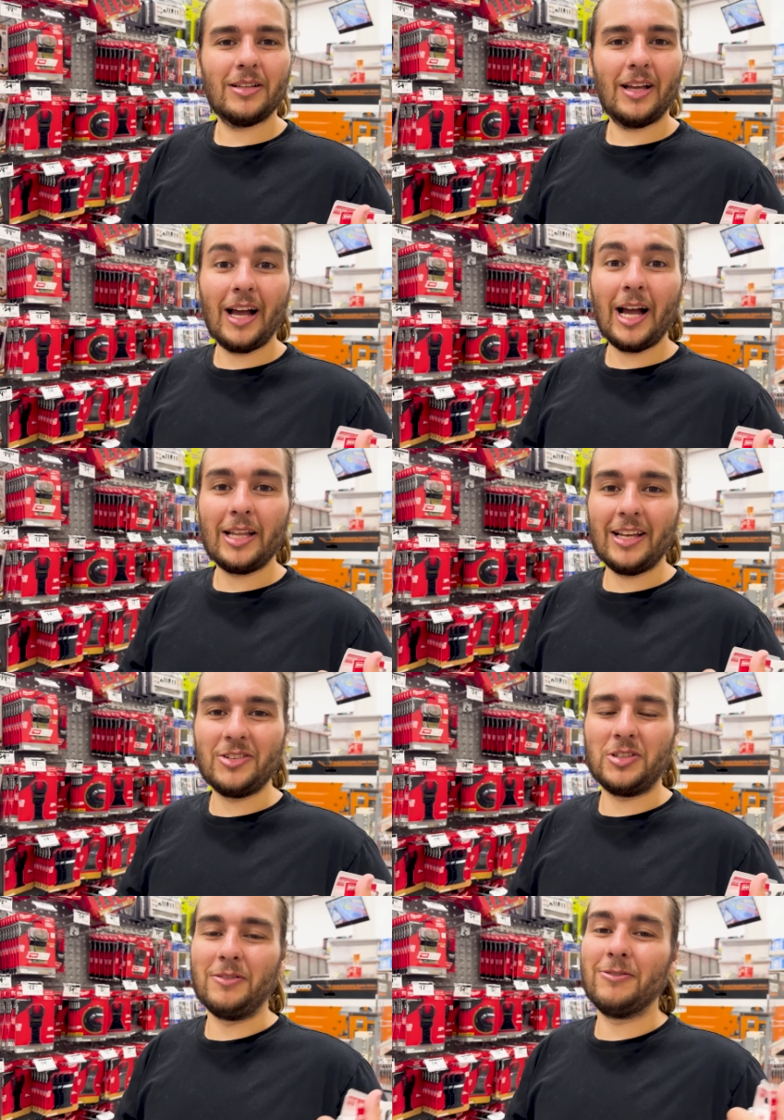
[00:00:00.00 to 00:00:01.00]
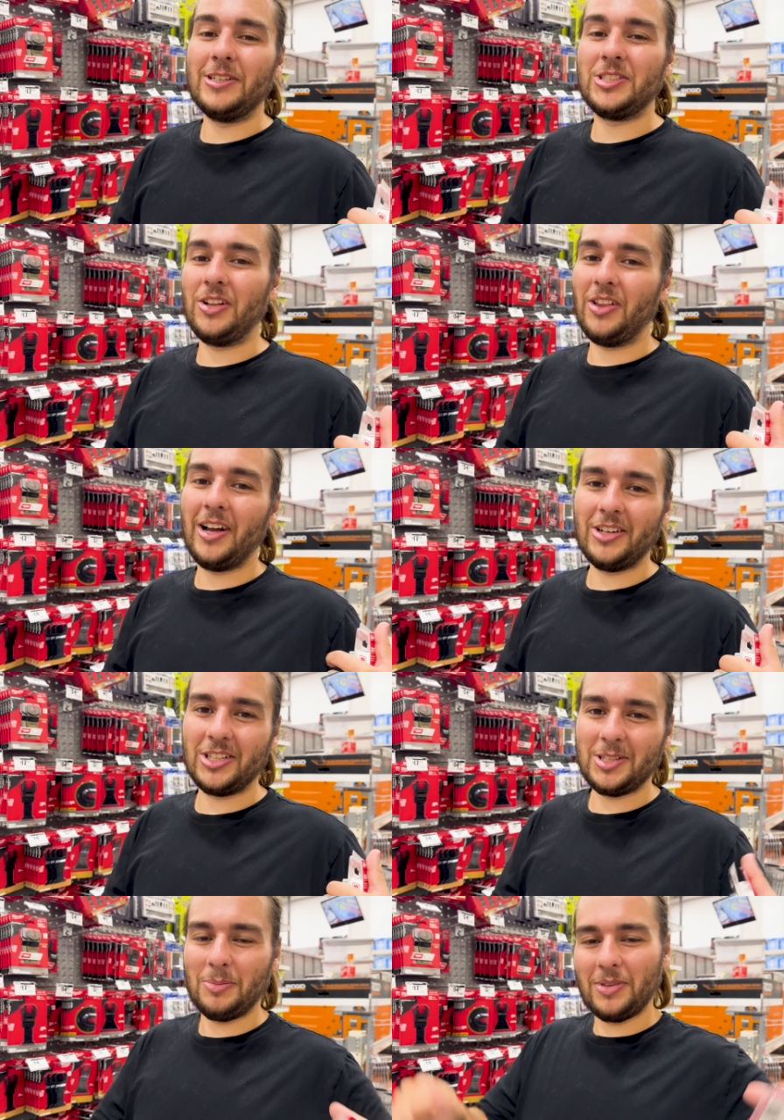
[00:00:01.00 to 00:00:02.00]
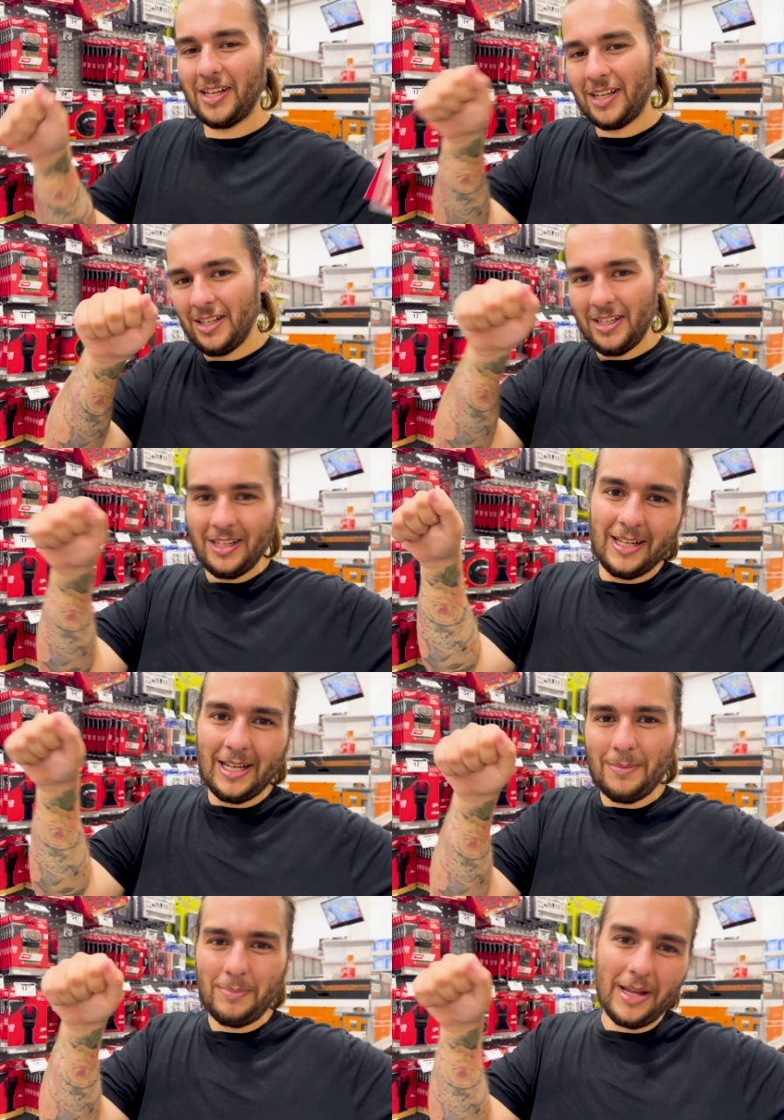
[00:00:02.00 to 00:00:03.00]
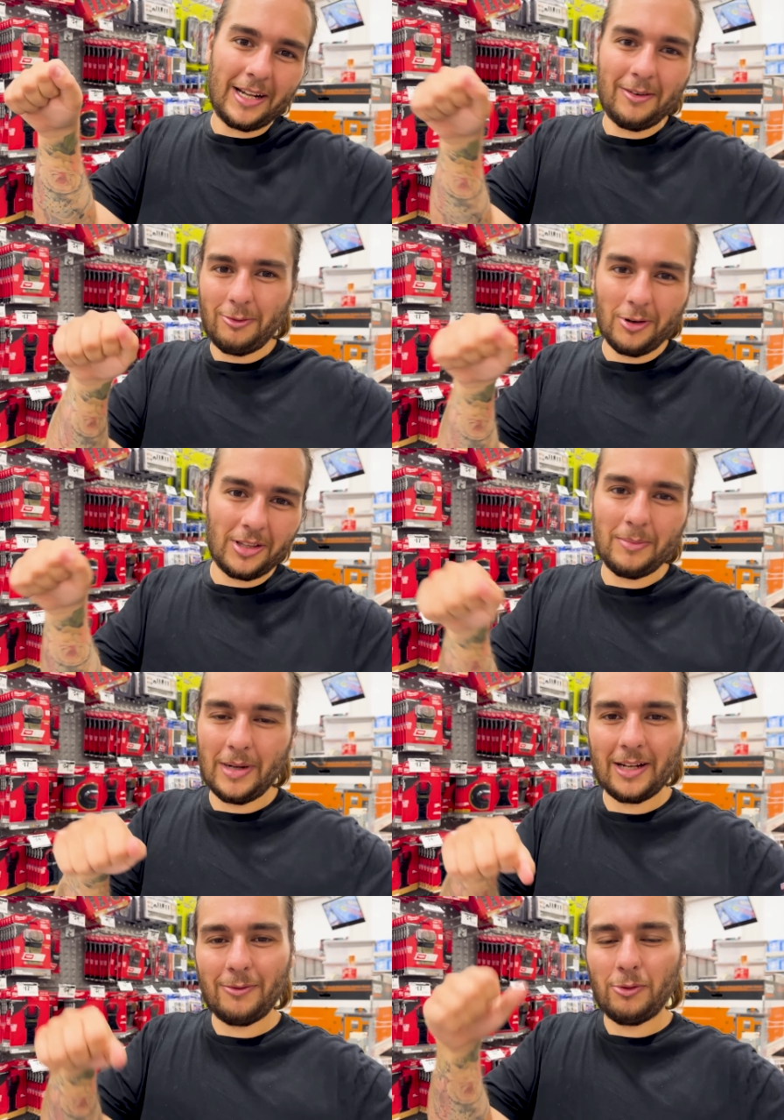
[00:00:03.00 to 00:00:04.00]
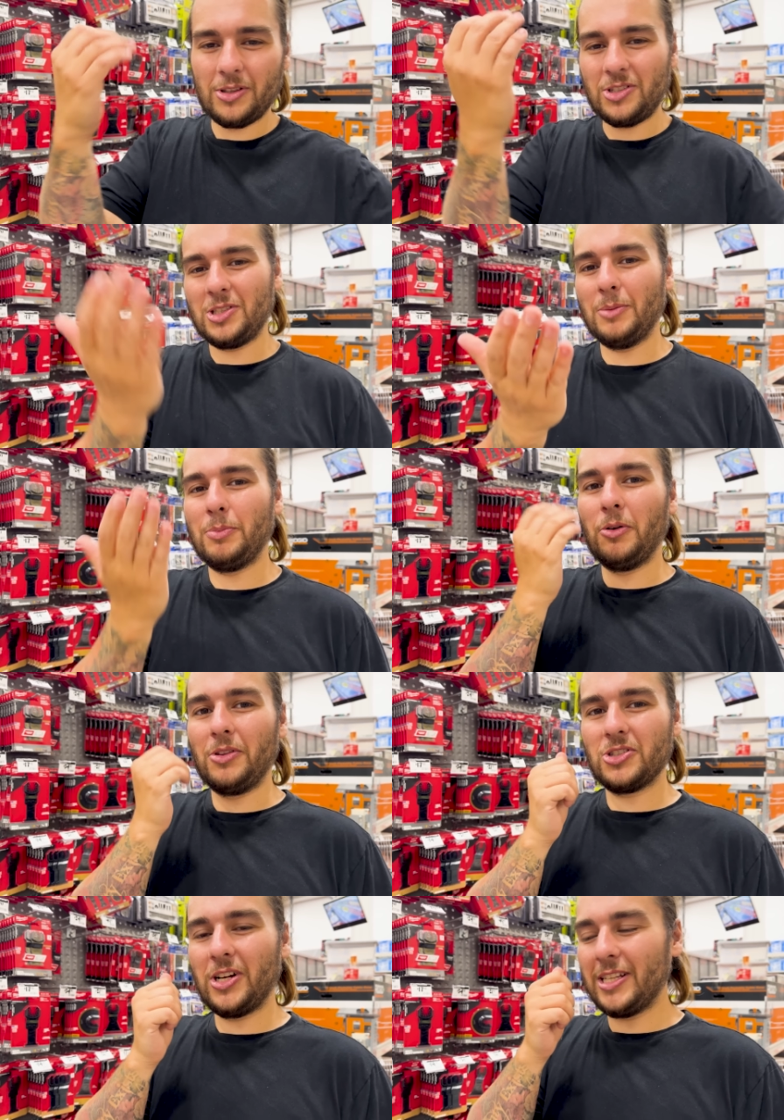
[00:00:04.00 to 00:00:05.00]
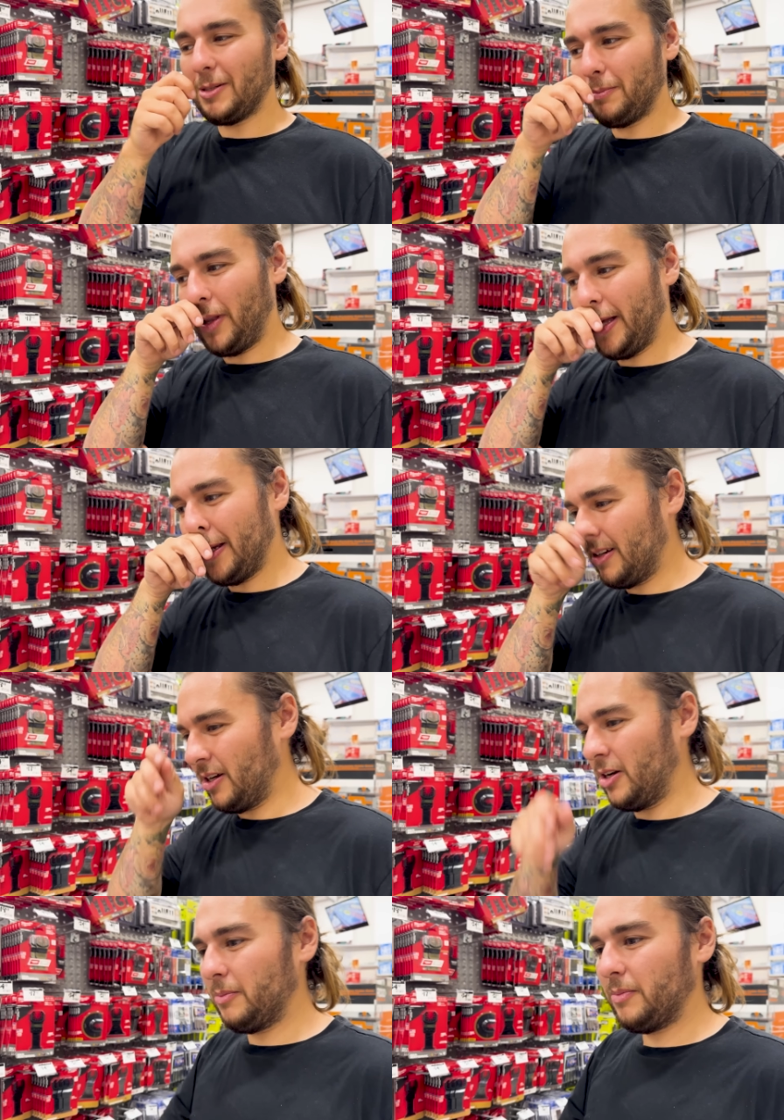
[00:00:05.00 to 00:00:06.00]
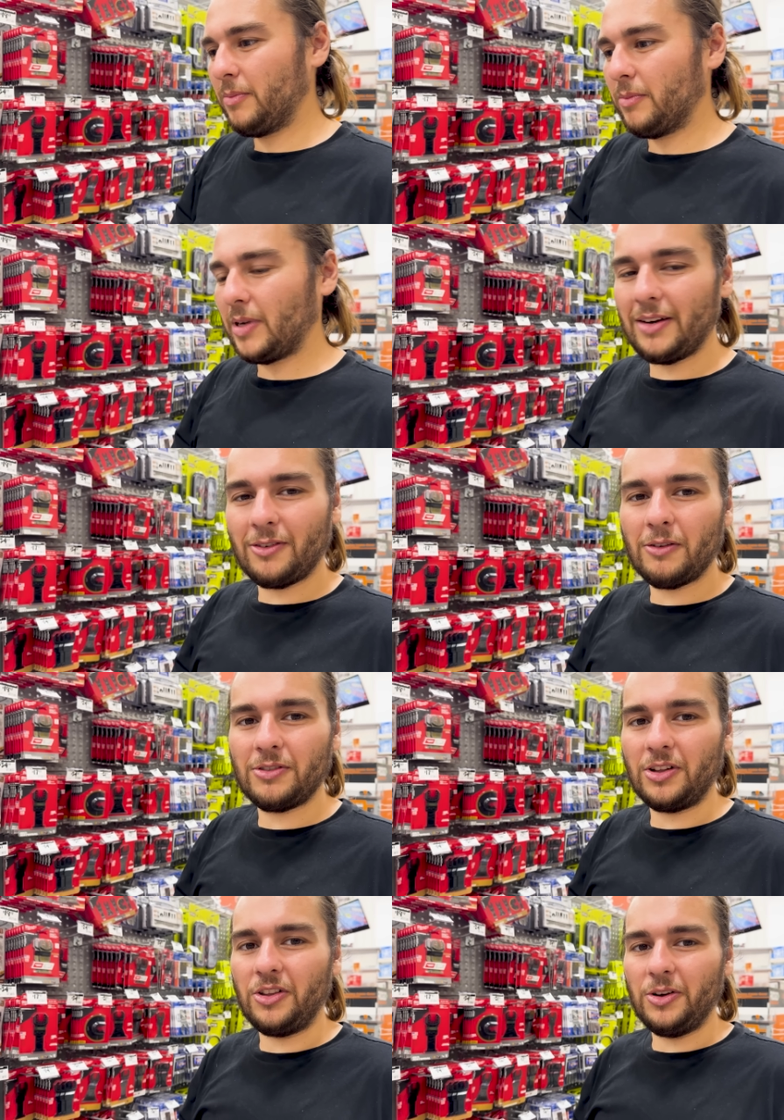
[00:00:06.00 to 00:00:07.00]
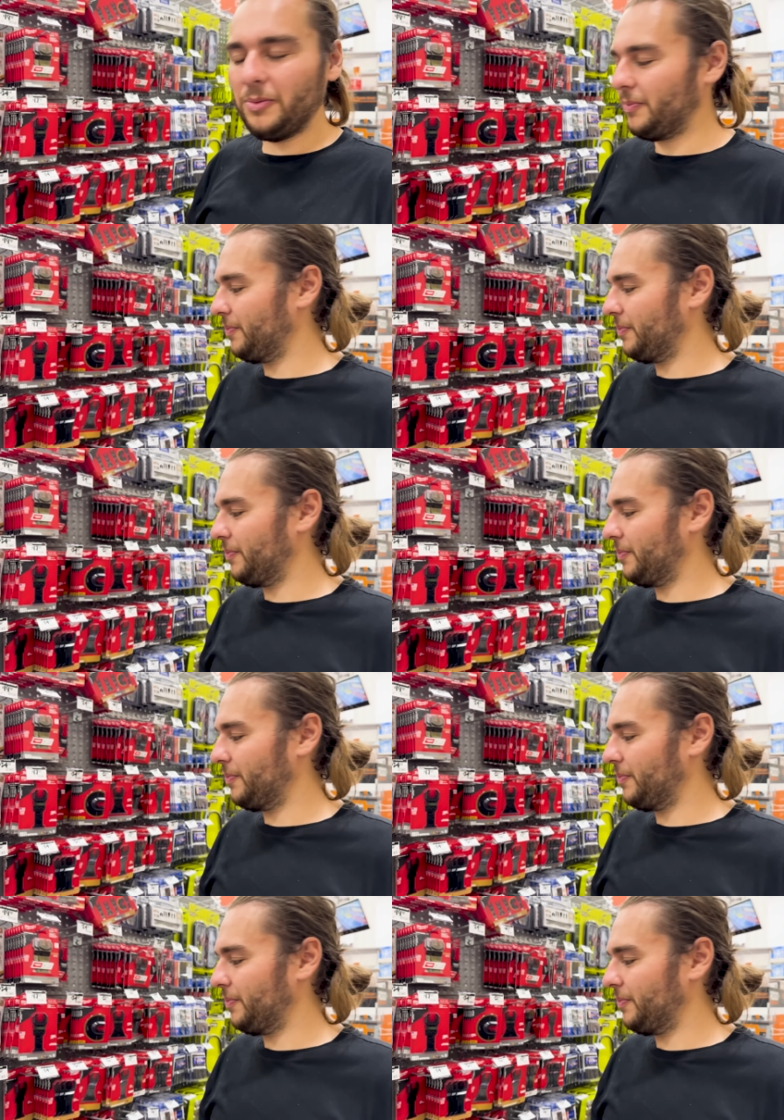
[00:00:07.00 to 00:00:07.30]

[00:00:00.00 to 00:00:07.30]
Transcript: a high tension fishing line or something, and back and forth and back and forth just to pull the transom plate um, kind of off the glue.